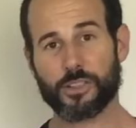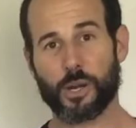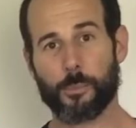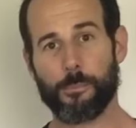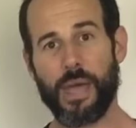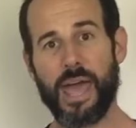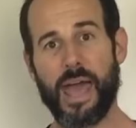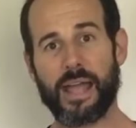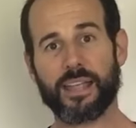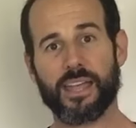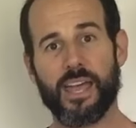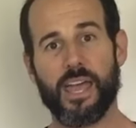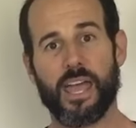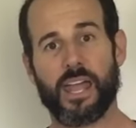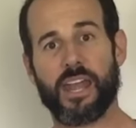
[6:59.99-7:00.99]
their back
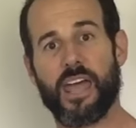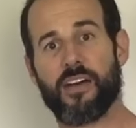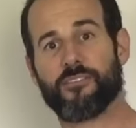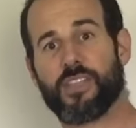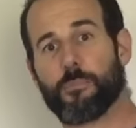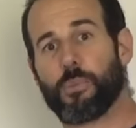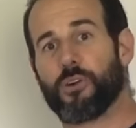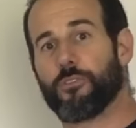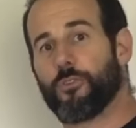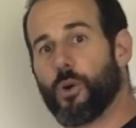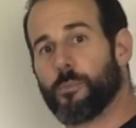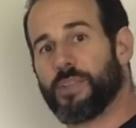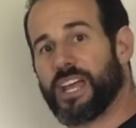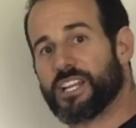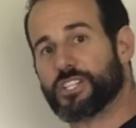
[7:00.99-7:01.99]
and have them
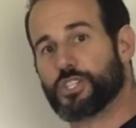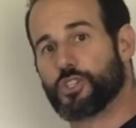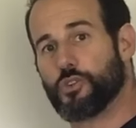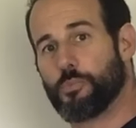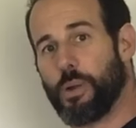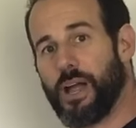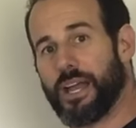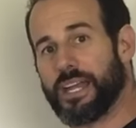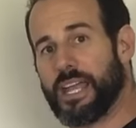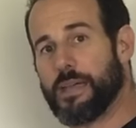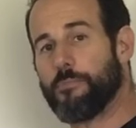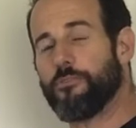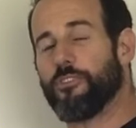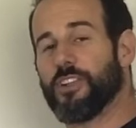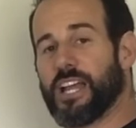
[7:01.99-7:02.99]
perform that supine
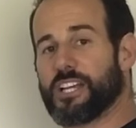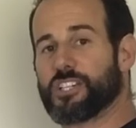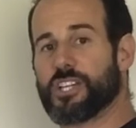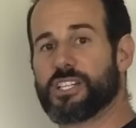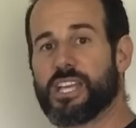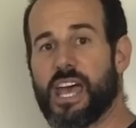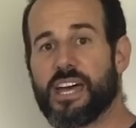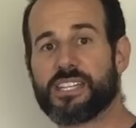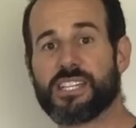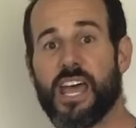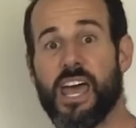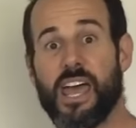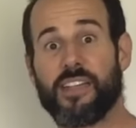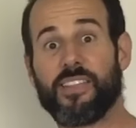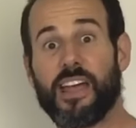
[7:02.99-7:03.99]
hip flexion test,
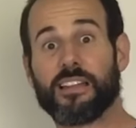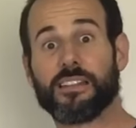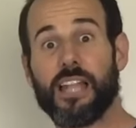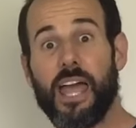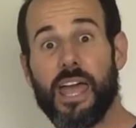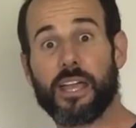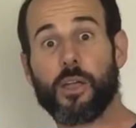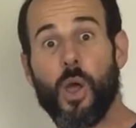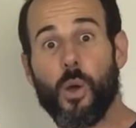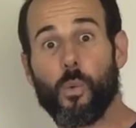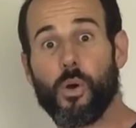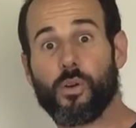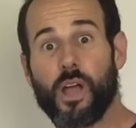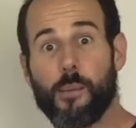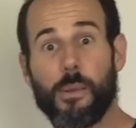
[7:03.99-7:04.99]
and that leg
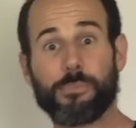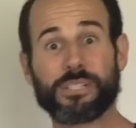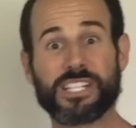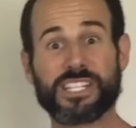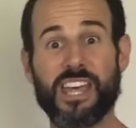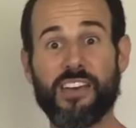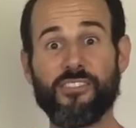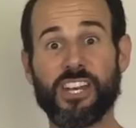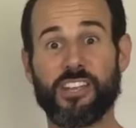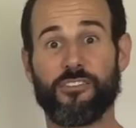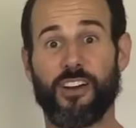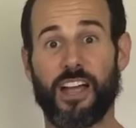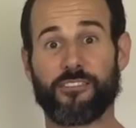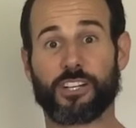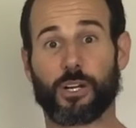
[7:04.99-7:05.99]
will come up to
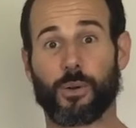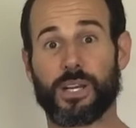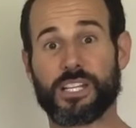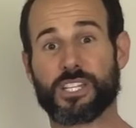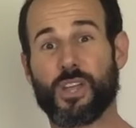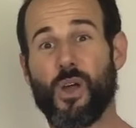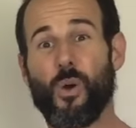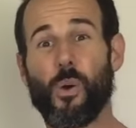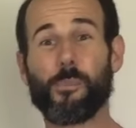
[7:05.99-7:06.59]
75 degrees, or